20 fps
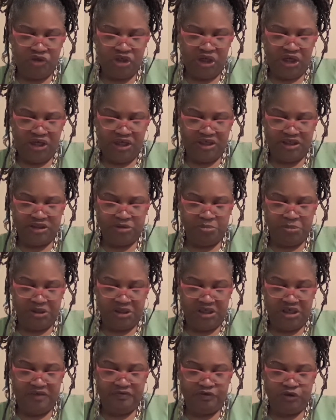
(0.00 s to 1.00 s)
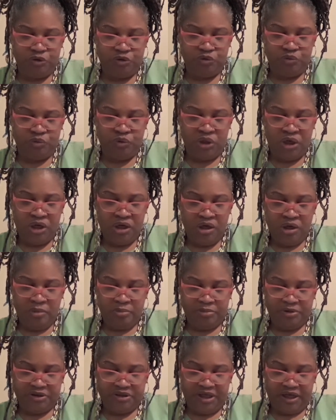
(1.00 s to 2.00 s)
He is believed to
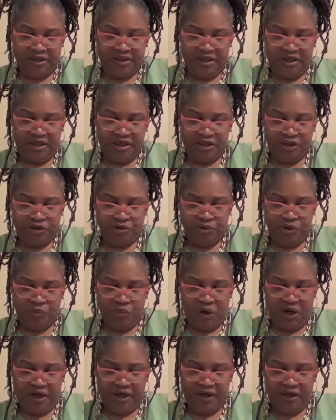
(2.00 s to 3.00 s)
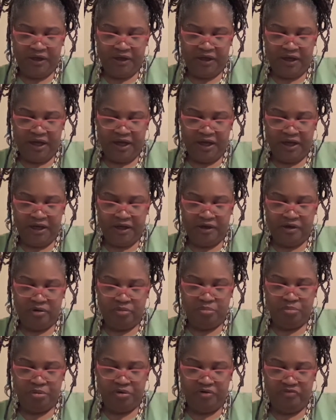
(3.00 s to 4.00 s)
protect the entryway and
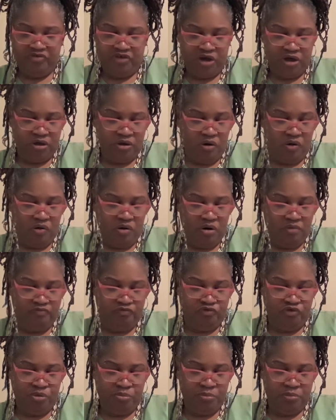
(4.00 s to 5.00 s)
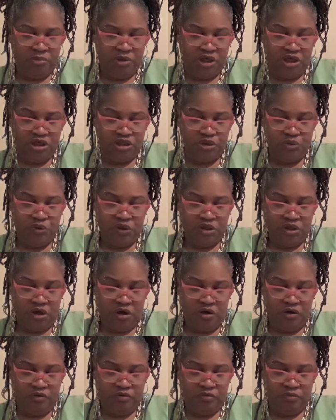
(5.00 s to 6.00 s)
prevent harm from entering the
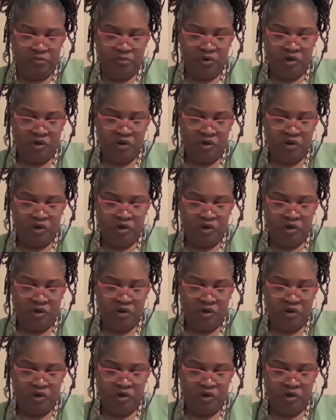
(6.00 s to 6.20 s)
home.